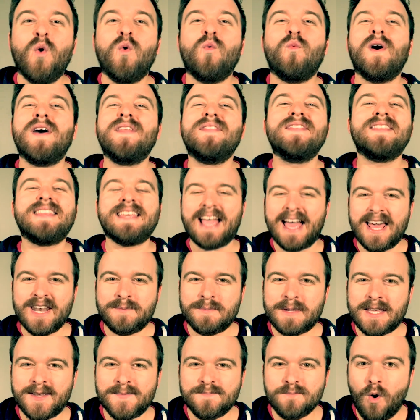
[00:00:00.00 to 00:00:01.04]
when the
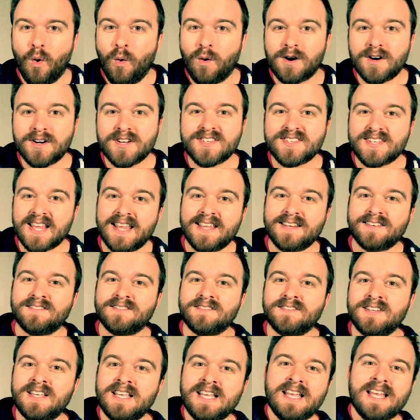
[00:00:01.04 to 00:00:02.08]
enemy, or
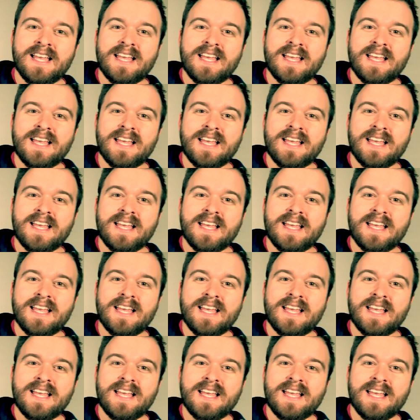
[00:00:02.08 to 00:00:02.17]
Satan,